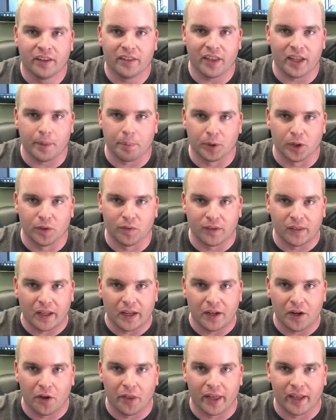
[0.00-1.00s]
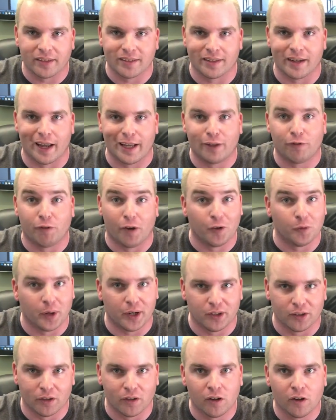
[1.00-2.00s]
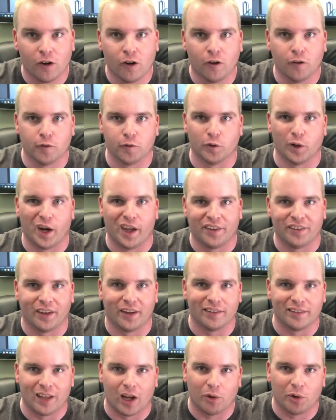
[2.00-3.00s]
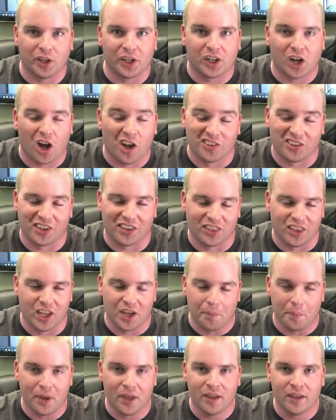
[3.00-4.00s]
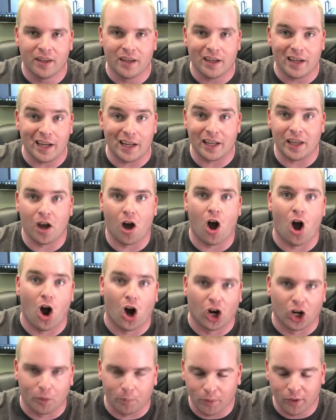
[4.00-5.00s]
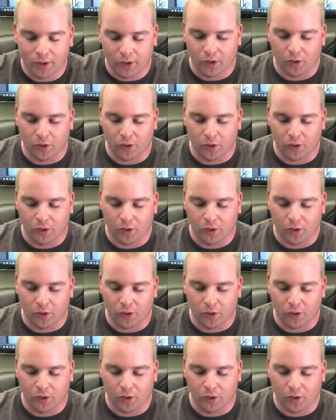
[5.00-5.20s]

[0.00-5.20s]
They approve it. They know that's a nice fundraiser for us, and it's not really causing them any harm.